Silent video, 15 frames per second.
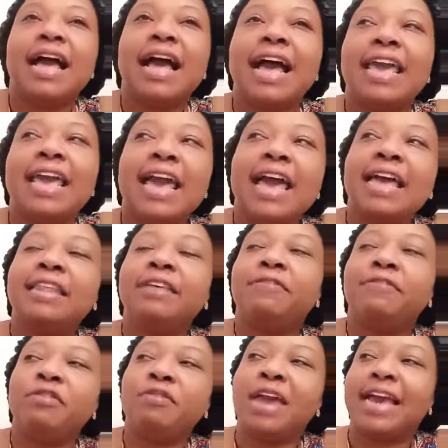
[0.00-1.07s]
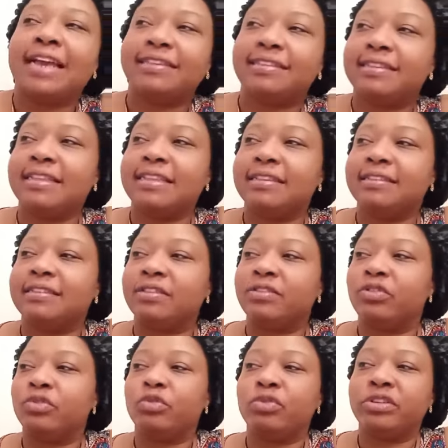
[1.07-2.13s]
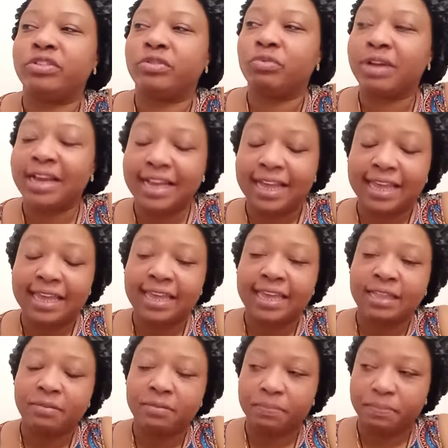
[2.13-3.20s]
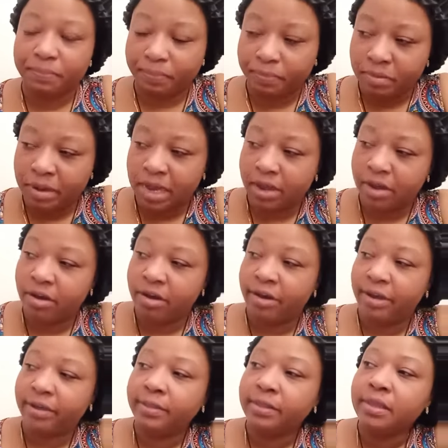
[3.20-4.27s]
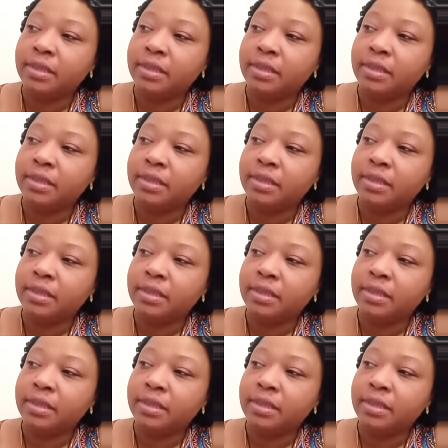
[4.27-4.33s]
I had a few accidents in Georgia where I got hit by a car.